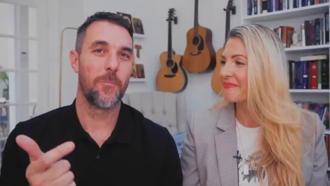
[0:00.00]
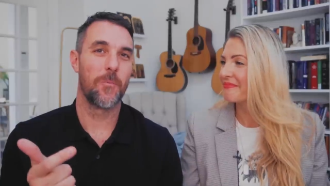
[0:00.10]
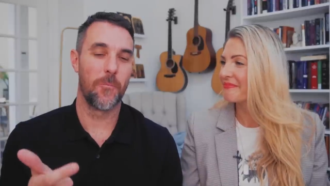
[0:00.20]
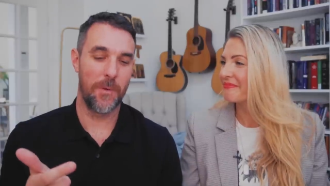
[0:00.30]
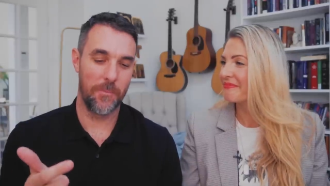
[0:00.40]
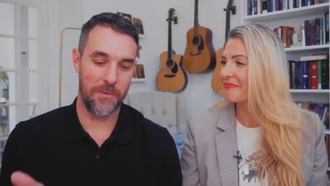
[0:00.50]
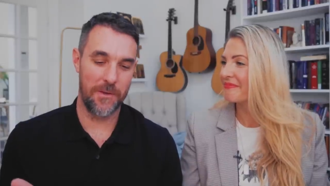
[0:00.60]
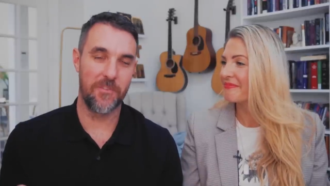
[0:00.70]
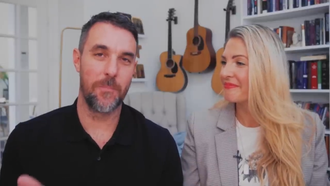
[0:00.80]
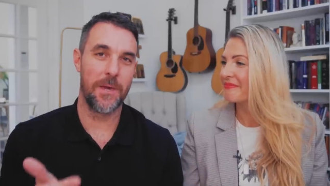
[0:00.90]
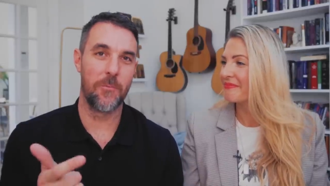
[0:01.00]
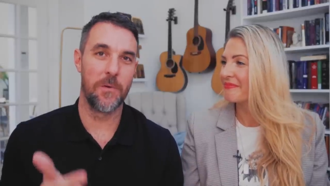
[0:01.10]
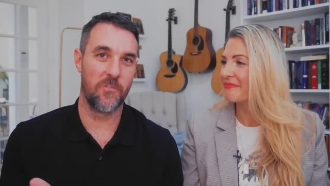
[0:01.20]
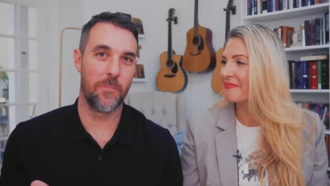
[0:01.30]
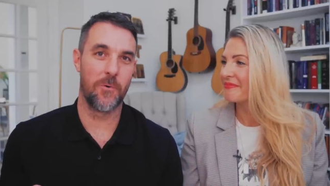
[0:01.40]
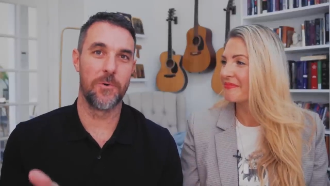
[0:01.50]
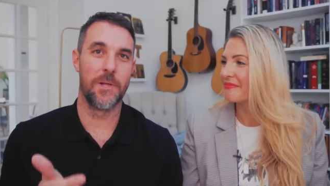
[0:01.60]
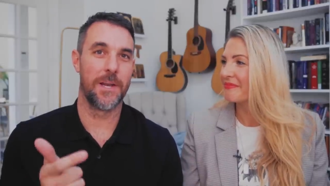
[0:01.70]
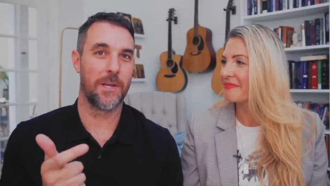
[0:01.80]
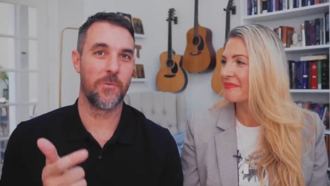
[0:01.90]
Speaker 1: what we believe to make you miserable
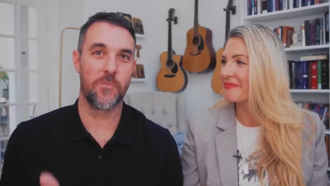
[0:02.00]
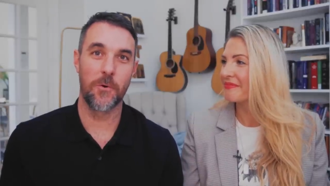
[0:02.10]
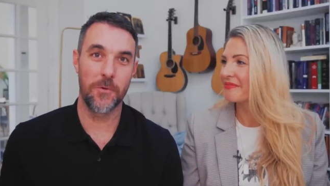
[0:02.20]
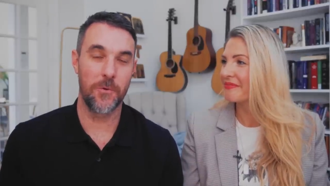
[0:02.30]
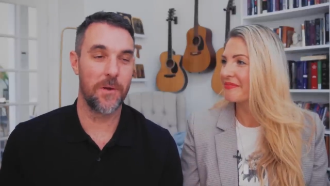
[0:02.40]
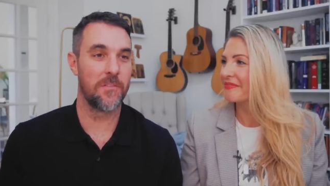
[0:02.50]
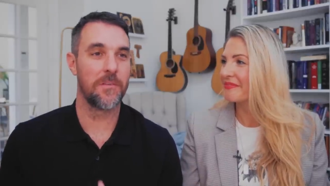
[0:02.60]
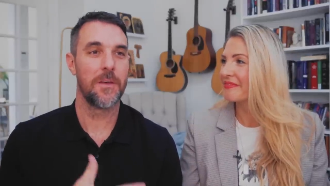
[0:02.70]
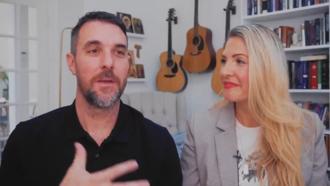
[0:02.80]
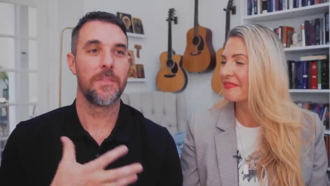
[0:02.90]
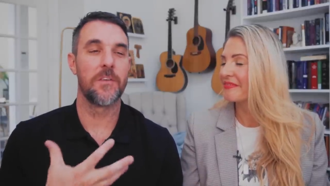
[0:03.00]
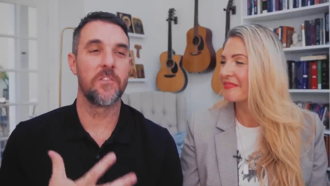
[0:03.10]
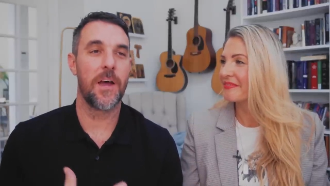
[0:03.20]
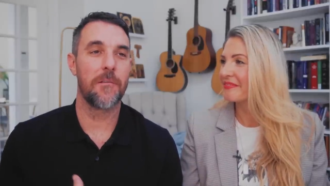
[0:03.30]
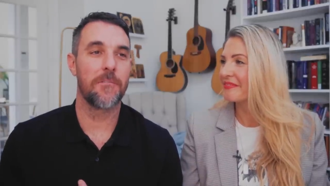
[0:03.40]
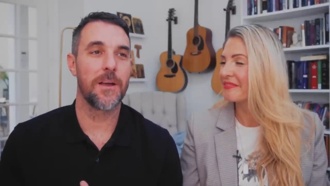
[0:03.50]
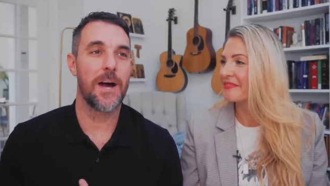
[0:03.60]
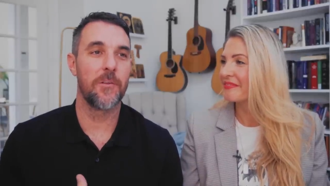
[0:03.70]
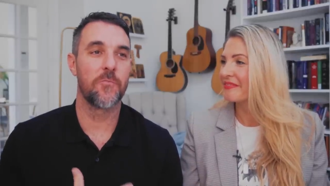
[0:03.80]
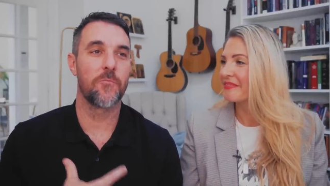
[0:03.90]
and control you. It's the desire for
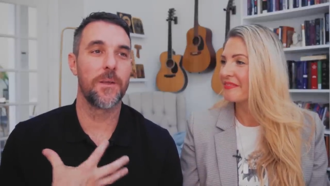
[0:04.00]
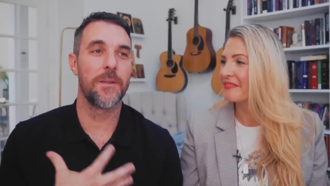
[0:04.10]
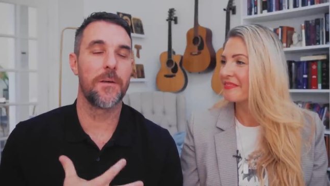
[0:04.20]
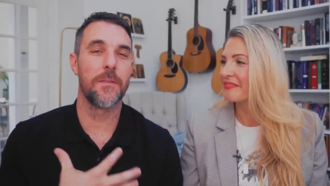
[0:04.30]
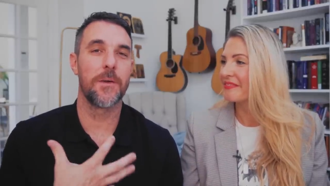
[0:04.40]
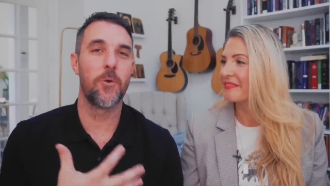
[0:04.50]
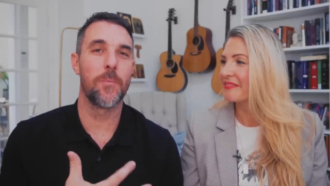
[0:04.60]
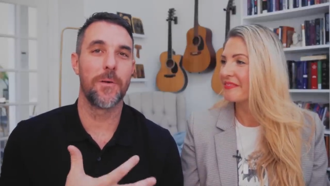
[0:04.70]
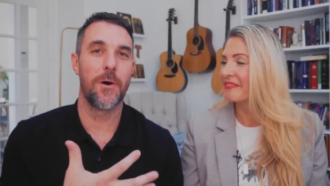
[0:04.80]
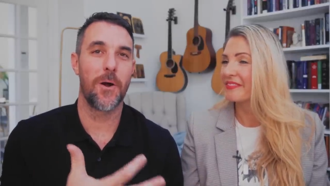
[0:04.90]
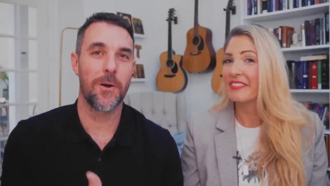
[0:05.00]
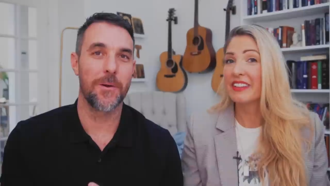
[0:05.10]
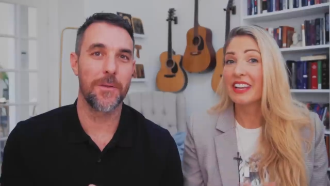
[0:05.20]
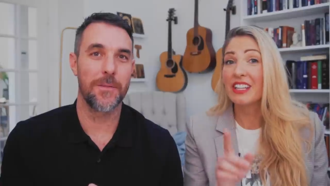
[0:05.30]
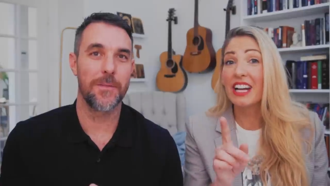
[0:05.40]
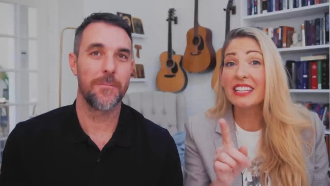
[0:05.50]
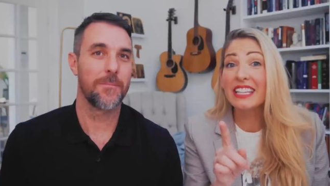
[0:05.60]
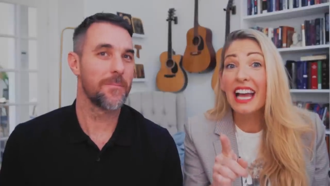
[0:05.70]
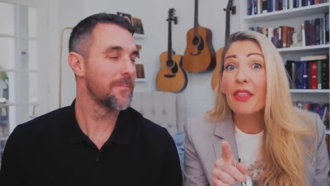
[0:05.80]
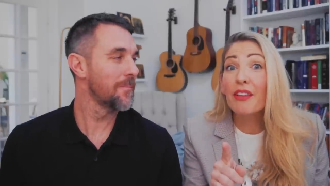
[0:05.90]
God is written on the human heart.
Speaker 2: Not the
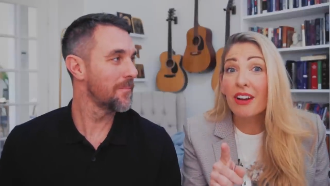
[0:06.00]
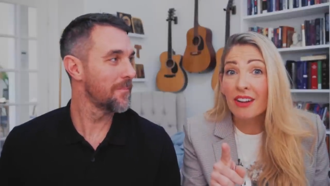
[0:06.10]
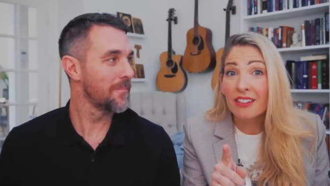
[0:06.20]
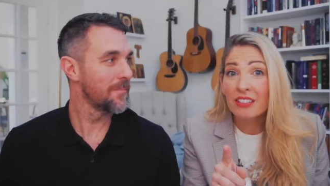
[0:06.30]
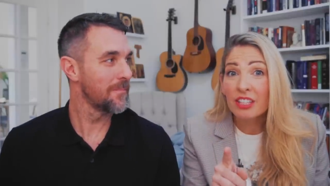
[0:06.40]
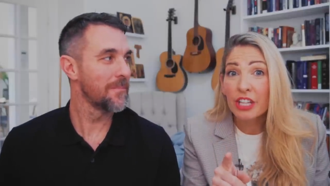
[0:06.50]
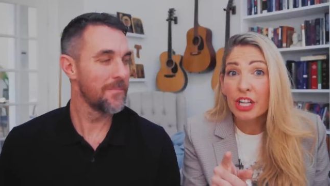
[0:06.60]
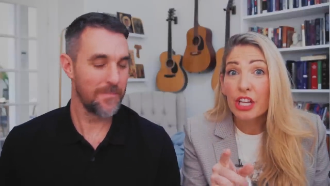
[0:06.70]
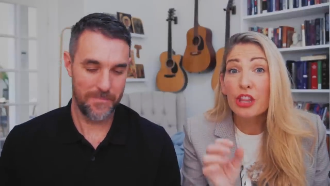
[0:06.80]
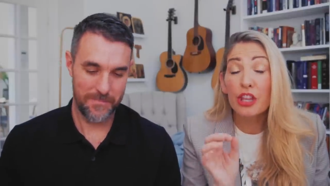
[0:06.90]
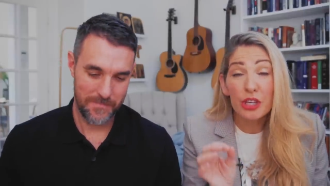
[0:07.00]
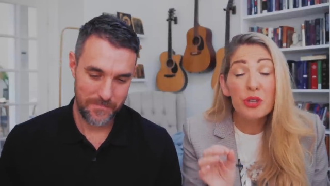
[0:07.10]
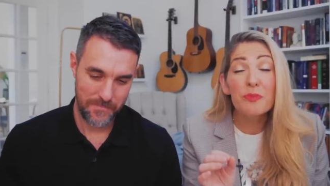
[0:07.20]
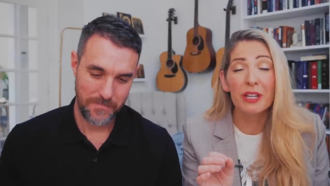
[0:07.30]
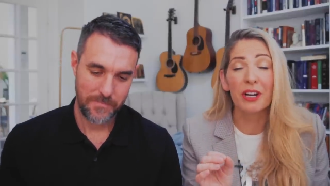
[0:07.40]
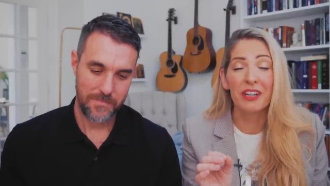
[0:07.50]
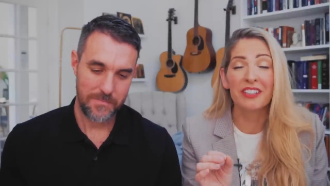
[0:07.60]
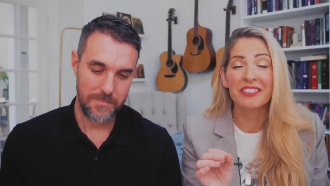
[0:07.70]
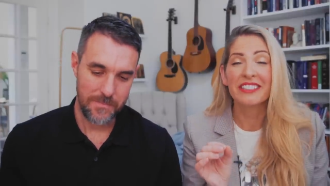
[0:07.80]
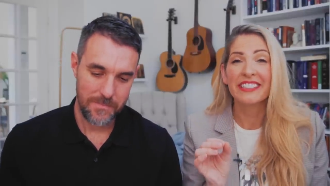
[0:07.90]
Catholic heart, the human heart.
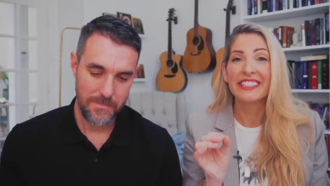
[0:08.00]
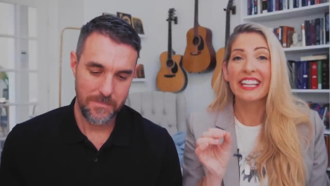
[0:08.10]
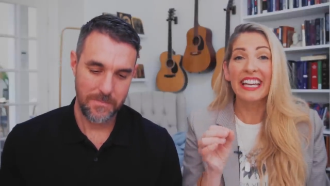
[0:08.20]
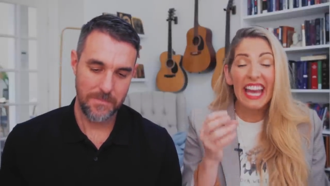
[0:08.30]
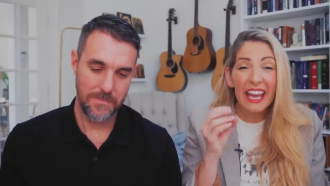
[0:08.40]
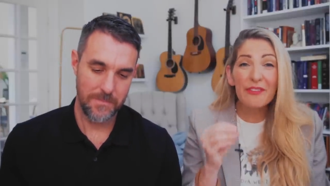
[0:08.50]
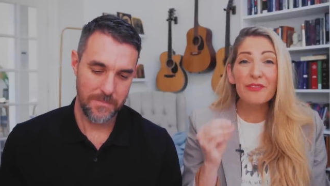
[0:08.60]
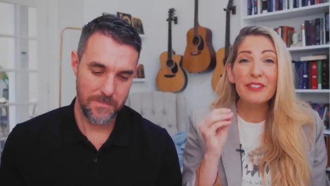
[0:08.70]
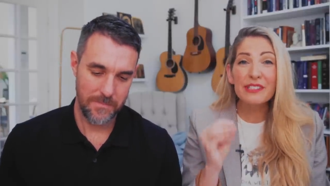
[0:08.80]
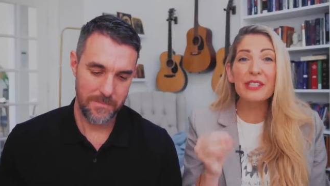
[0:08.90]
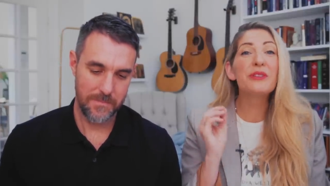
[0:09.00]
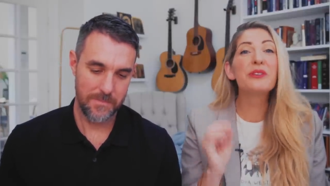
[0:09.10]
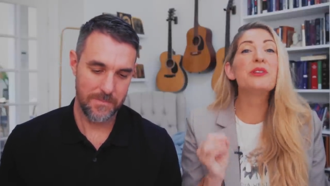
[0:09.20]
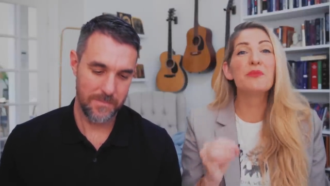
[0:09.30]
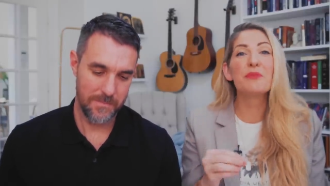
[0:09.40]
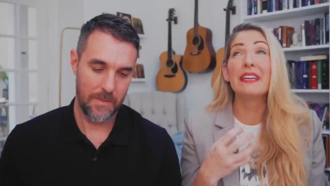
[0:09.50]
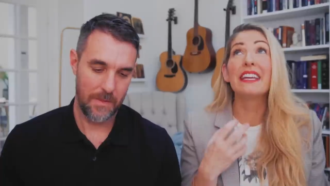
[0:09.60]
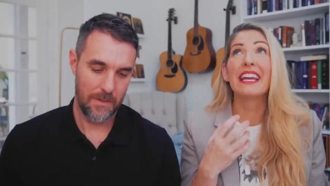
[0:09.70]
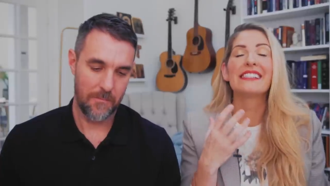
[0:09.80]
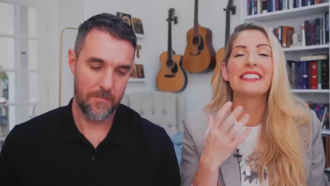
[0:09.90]
Like every single human
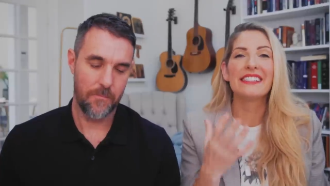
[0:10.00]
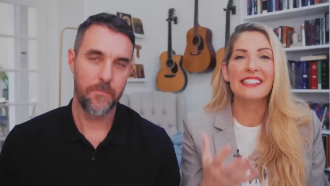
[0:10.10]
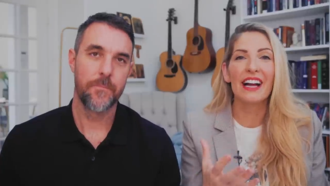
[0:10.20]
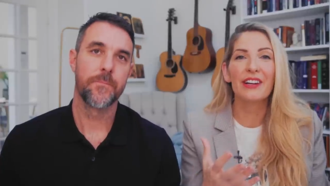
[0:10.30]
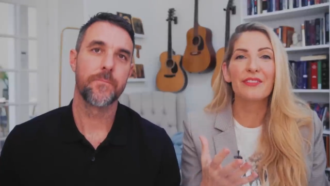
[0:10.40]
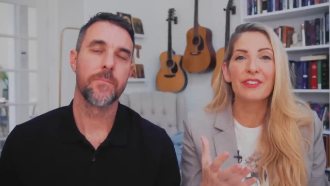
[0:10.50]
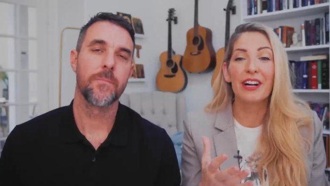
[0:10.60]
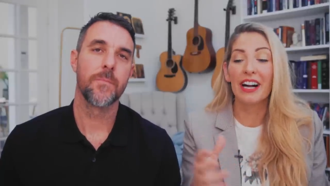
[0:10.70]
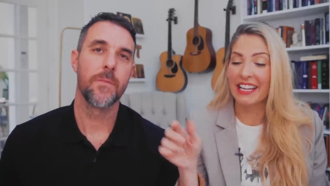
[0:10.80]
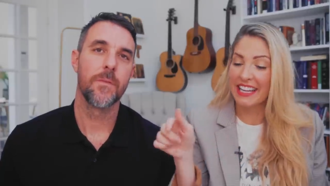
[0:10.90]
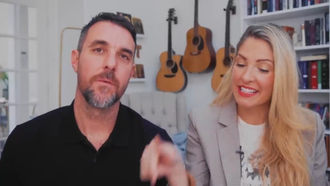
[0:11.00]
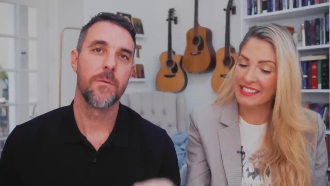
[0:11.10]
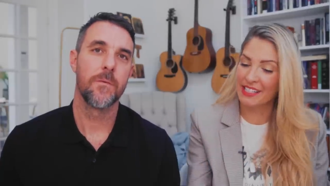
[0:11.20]
being has a desire for God. And it